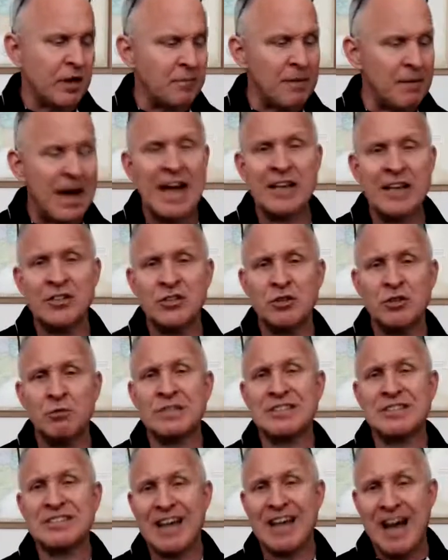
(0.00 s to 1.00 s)
Um,
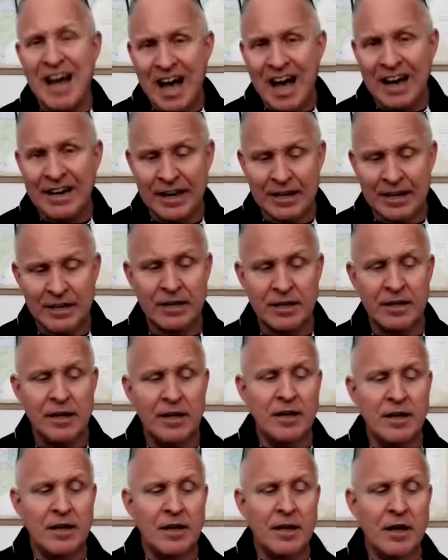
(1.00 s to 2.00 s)
isotonic
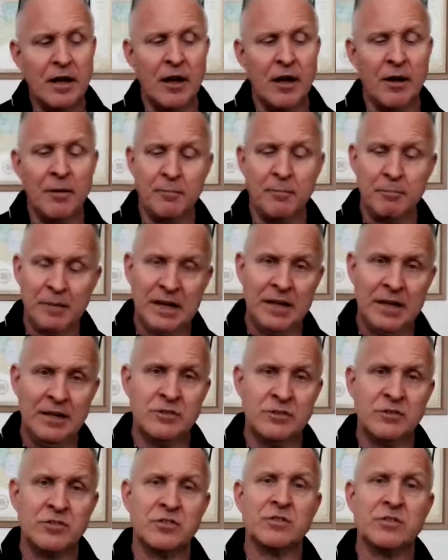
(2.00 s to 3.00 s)
uh,
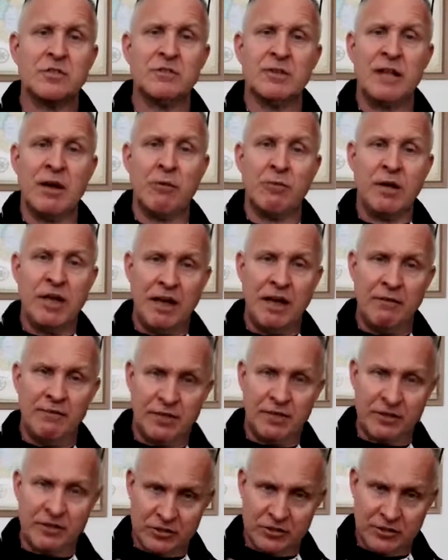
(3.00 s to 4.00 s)
means that we
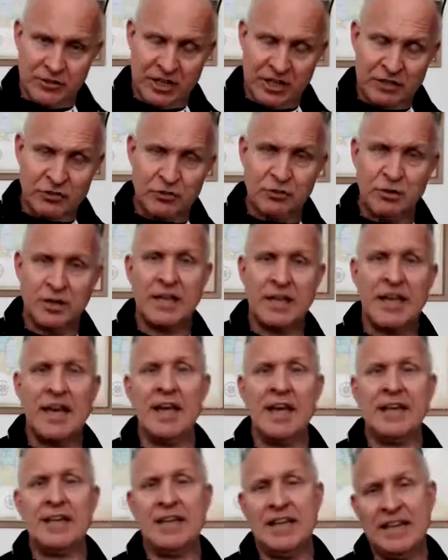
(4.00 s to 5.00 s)
have concentric
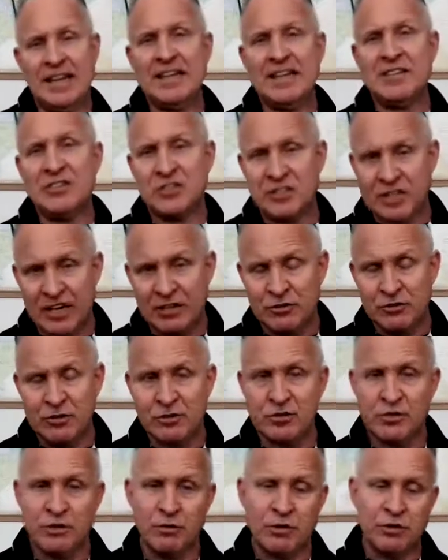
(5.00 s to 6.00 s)
and
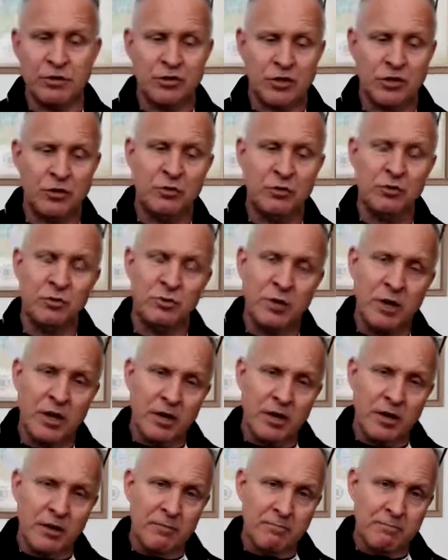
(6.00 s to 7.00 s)
eccentric. So the two
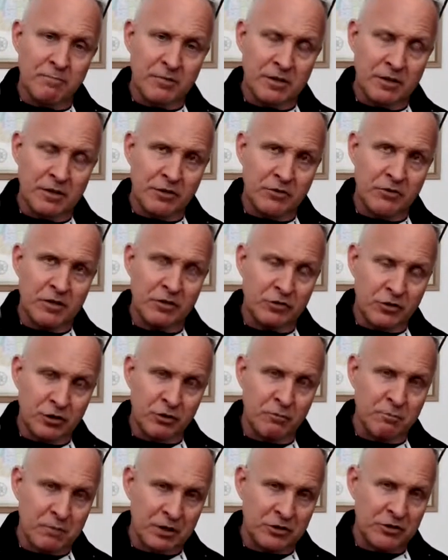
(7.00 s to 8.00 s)
the,
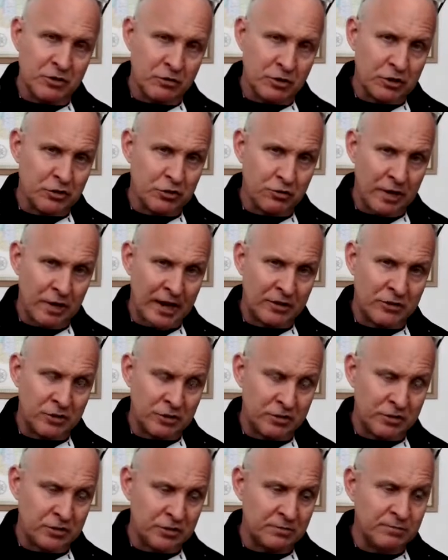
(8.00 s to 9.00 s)
two muscle
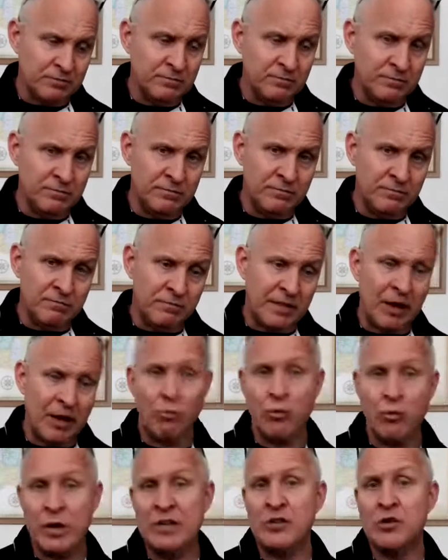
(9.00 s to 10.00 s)
contractions
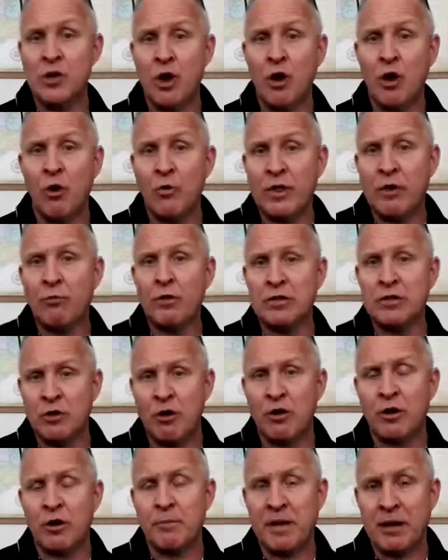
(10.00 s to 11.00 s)
that we know that we
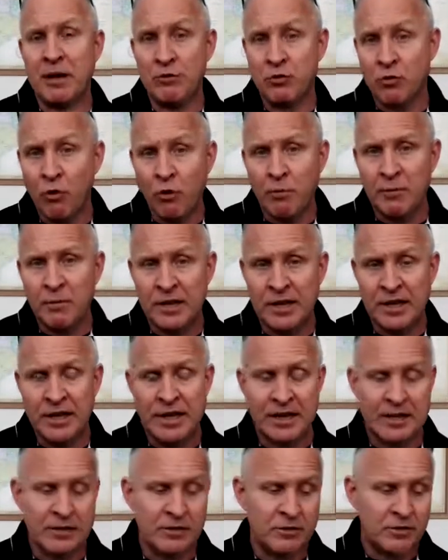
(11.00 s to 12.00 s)
talk about
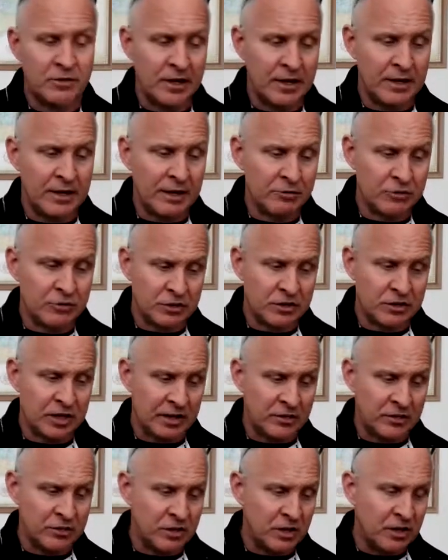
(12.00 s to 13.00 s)
normally in, in
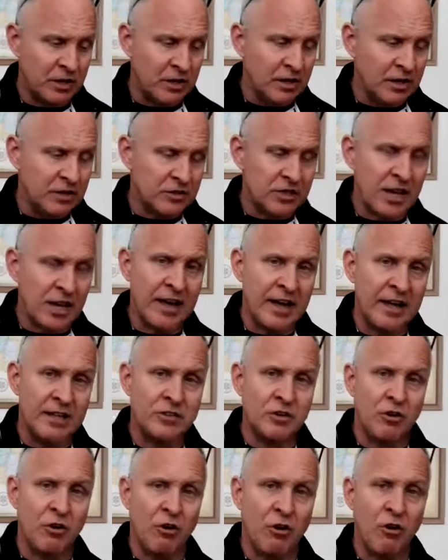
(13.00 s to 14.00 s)
exercise
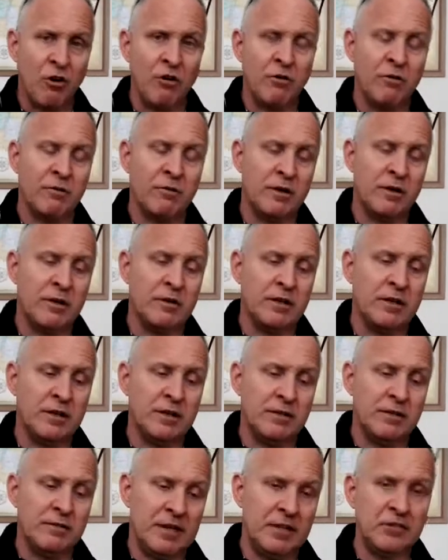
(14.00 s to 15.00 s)
science are
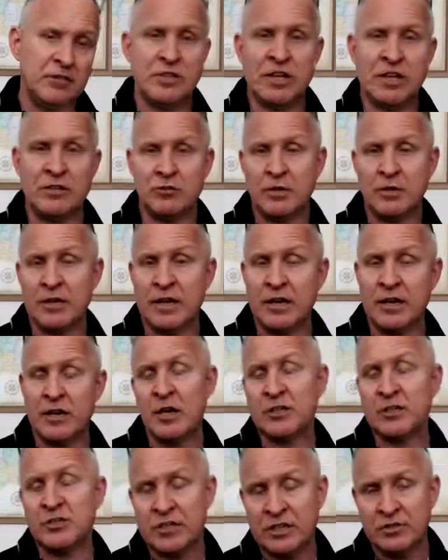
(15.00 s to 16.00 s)
eccentric
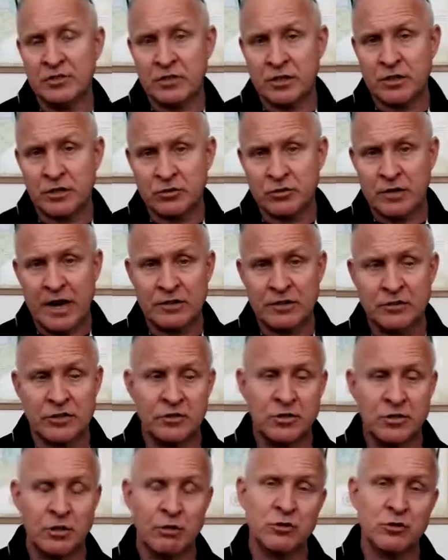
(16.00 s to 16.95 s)
and concentric contractions.